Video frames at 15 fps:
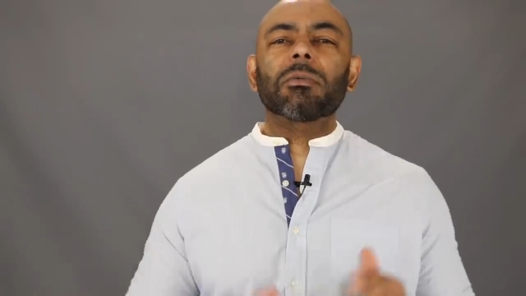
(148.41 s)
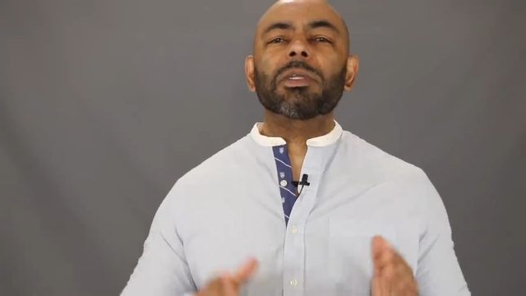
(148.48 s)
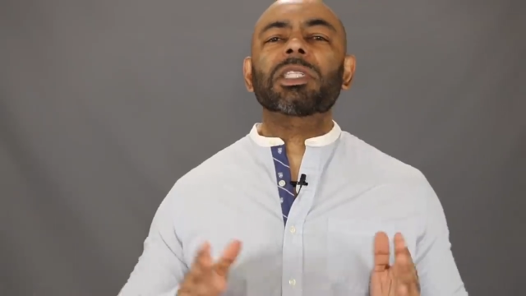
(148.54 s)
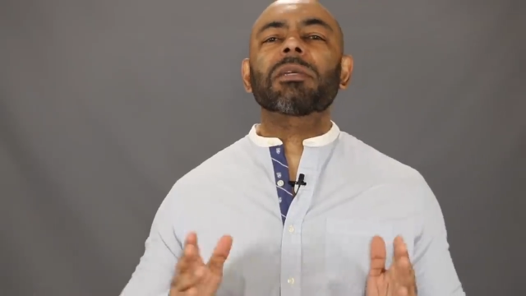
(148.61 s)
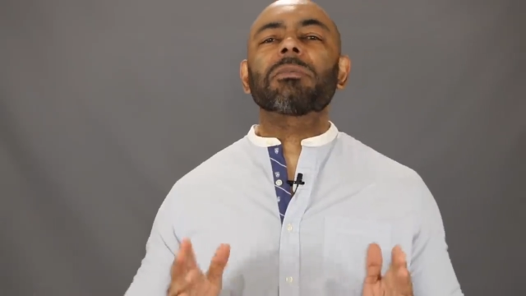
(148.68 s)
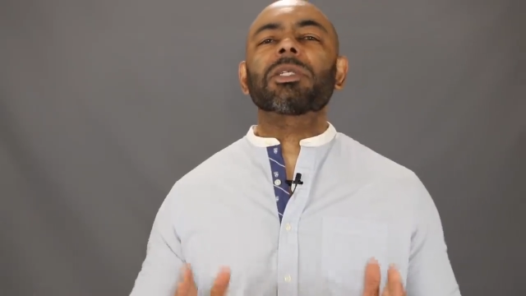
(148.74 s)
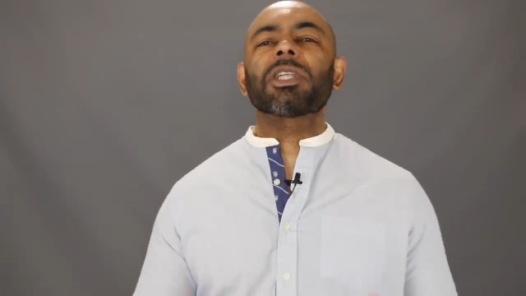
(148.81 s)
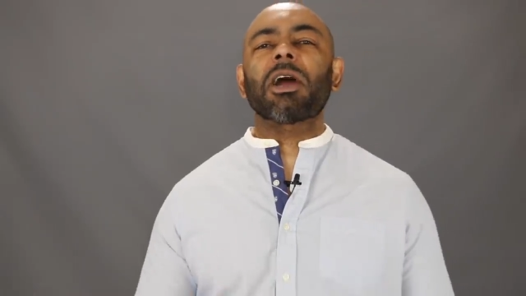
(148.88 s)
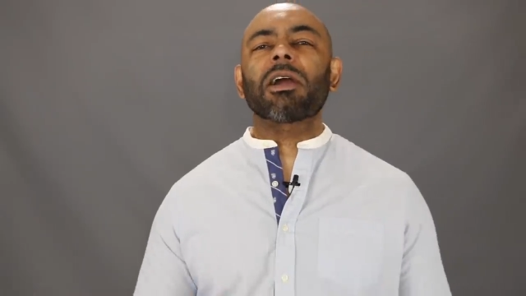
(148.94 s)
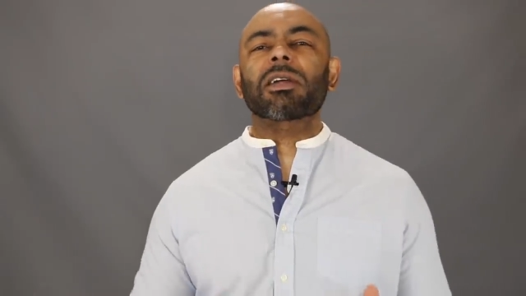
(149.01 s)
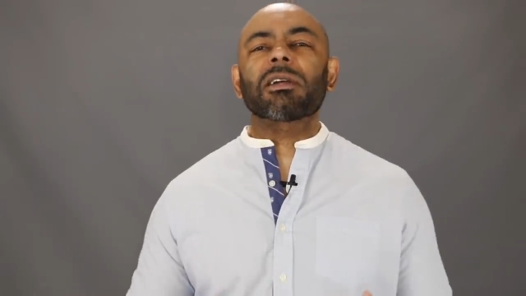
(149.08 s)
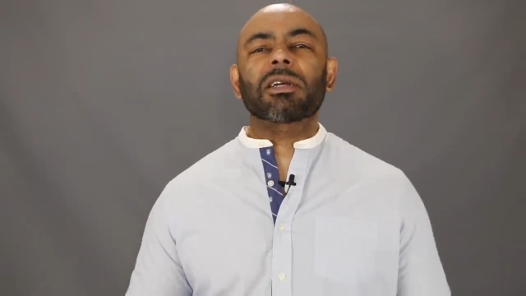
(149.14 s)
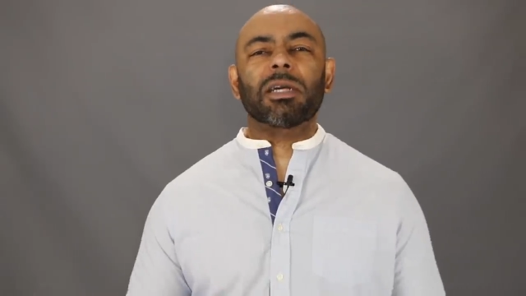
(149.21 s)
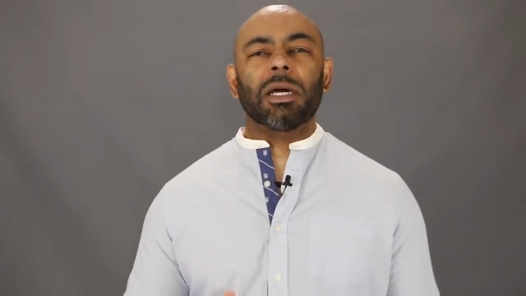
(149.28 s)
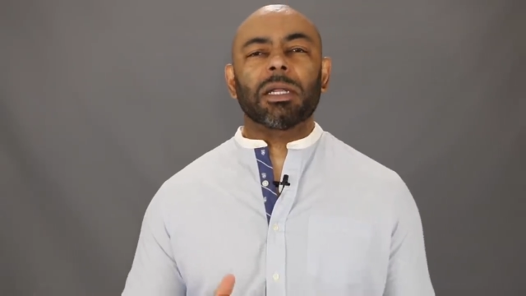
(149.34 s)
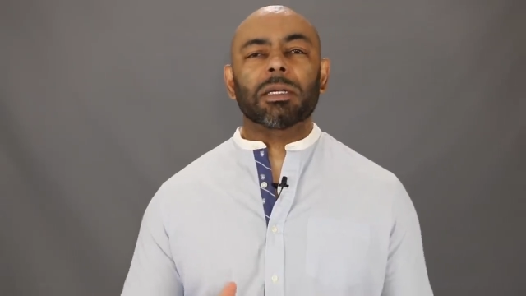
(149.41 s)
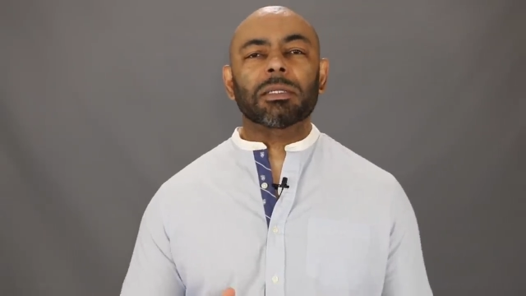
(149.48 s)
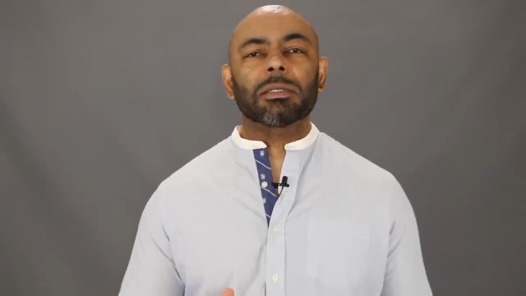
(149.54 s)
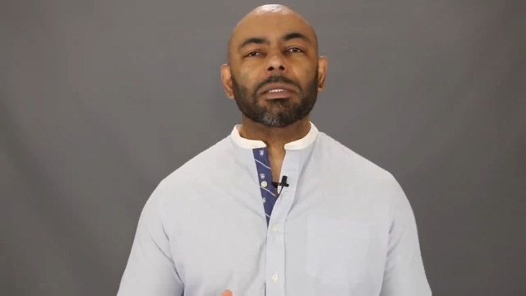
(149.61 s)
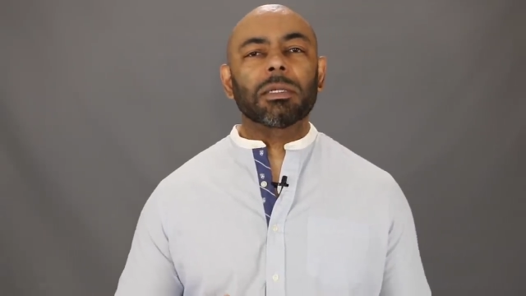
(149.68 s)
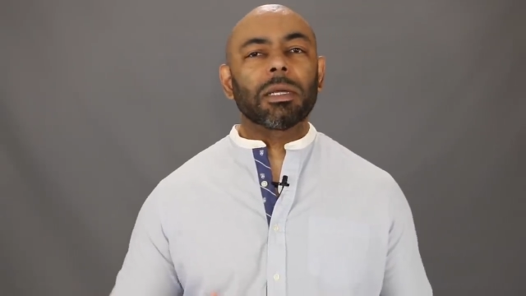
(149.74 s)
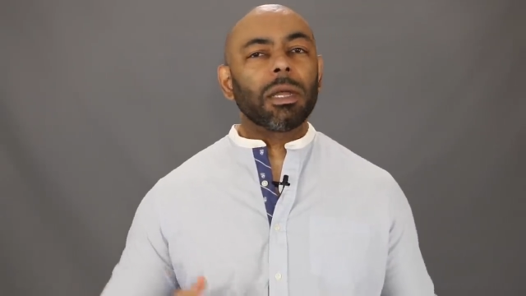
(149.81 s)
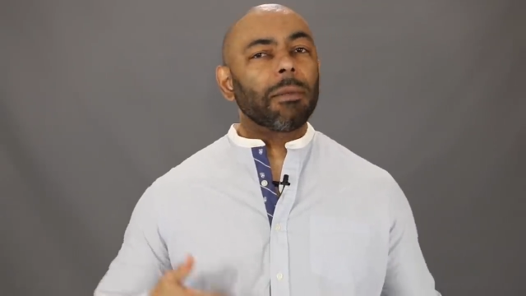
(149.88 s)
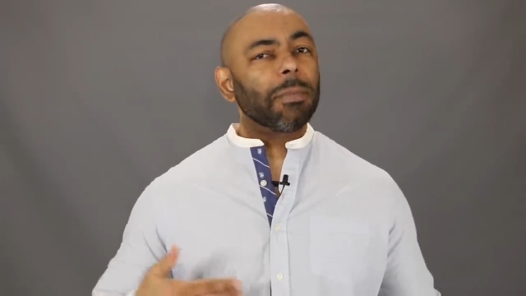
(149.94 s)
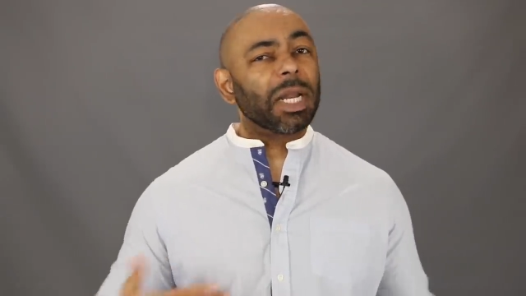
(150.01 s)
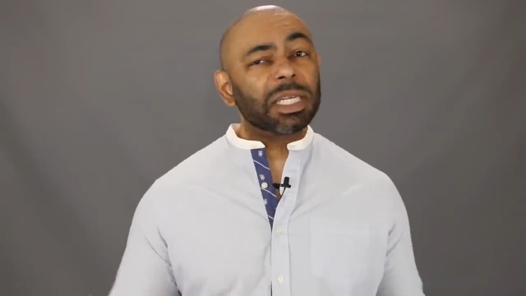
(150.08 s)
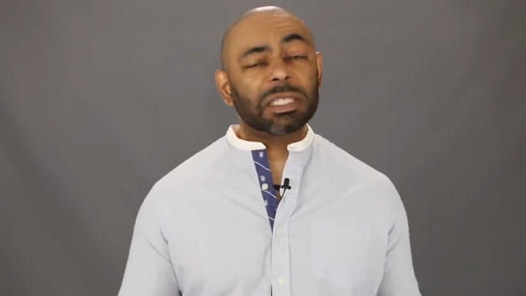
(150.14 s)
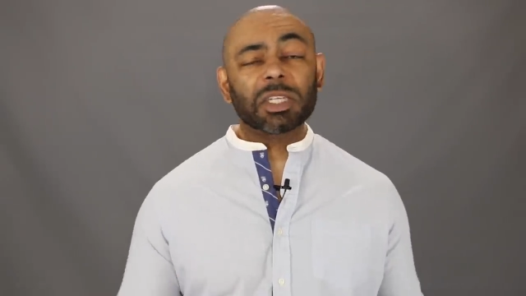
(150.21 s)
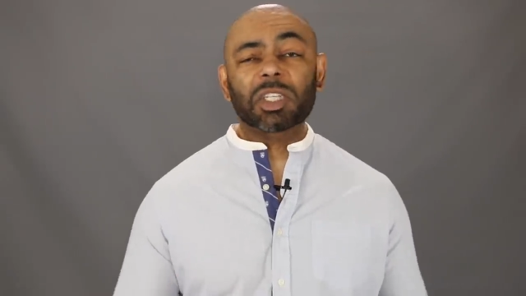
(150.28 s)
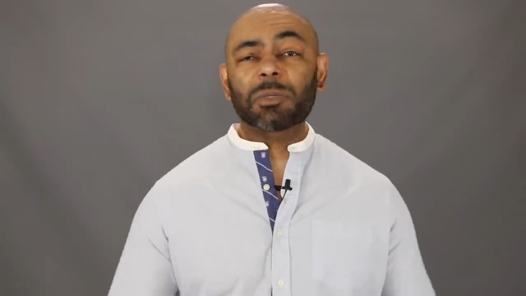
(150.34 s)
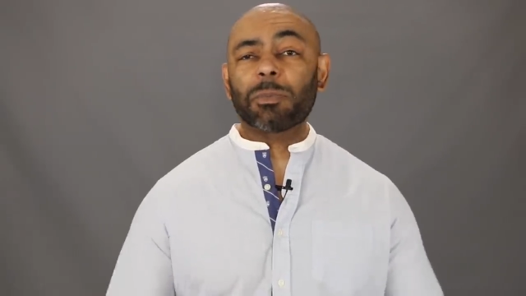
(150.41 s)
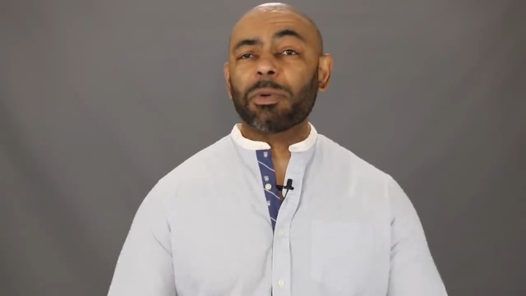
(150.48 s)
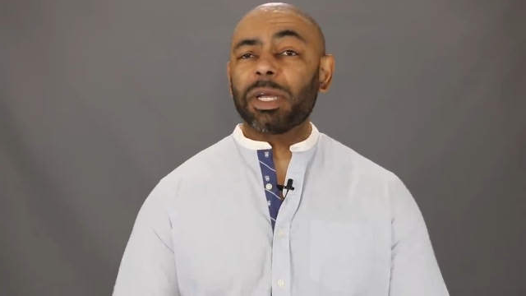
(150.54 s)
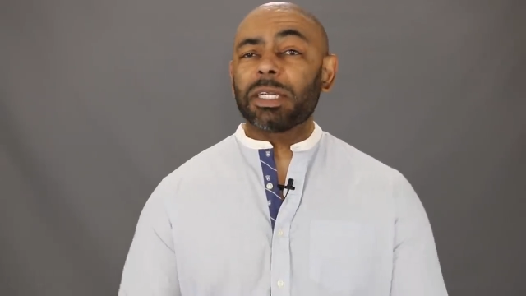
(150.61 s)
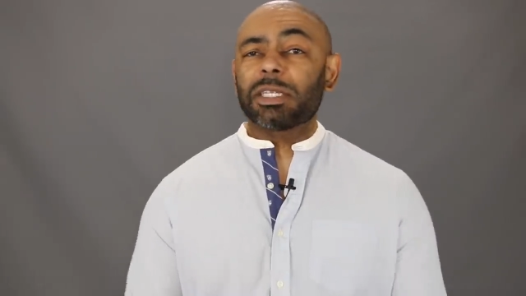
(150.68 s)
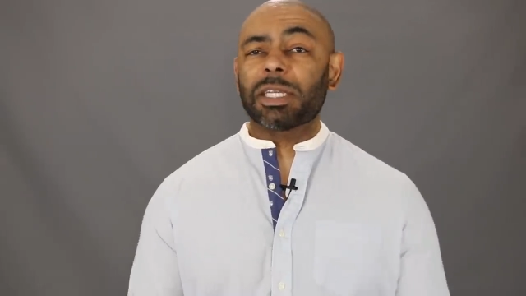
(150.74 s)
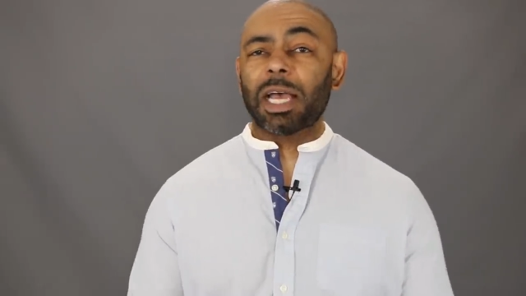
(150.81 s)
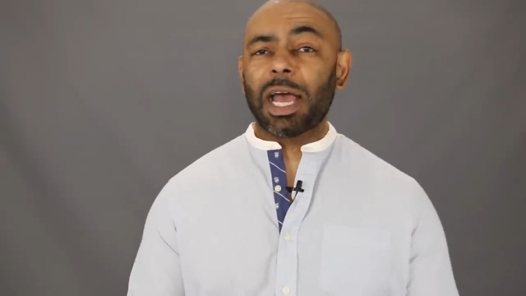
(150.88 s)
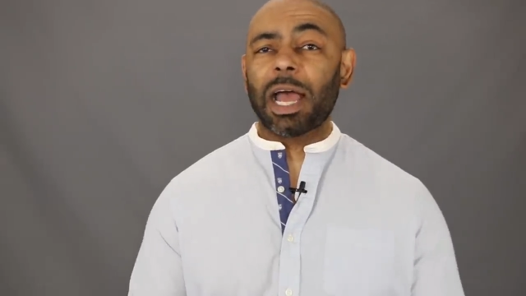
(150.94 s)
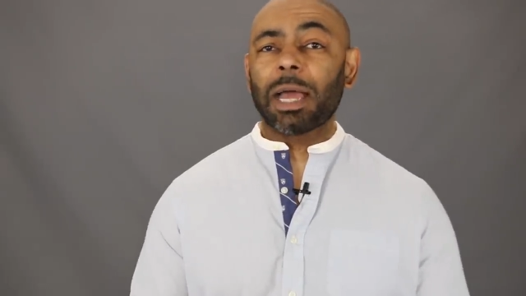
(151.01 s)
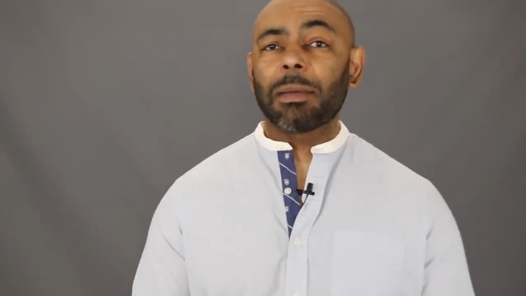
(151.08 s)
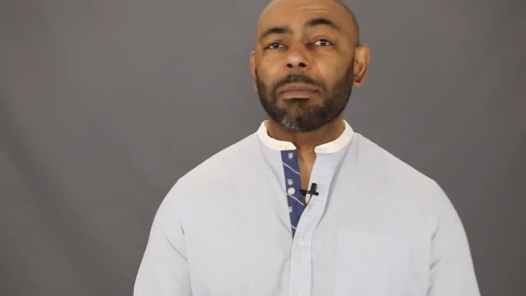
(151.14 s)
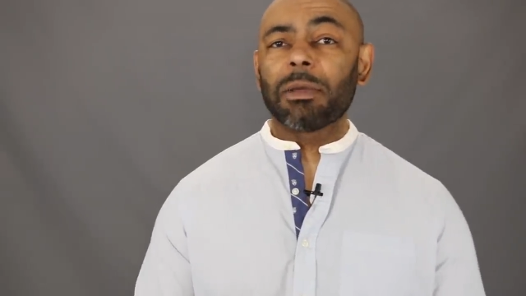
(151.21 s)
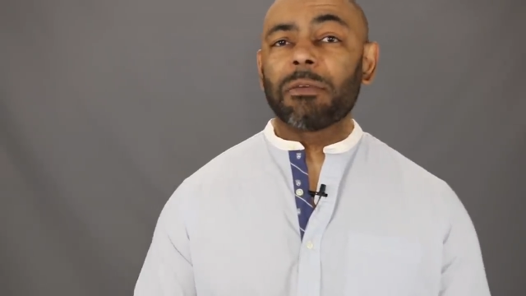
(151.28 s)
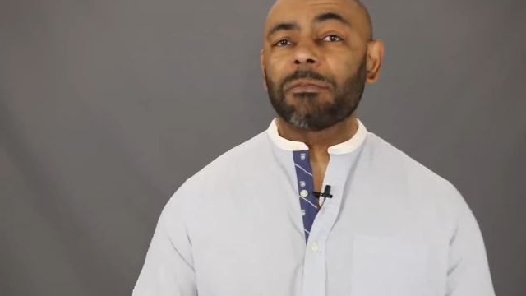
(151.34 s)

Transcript: with some darker colors, but it's the springtime.